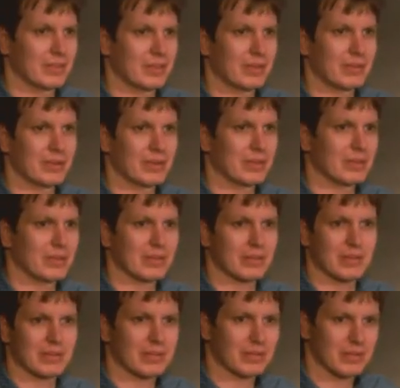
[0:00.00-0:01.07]
Anyway,
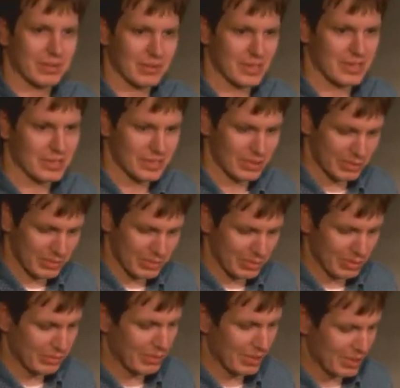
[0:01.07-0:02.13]
doesn't sound
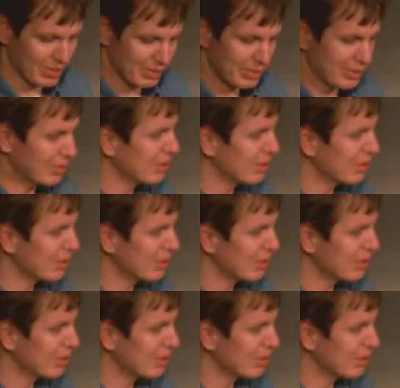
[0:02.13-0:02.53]
so funny in New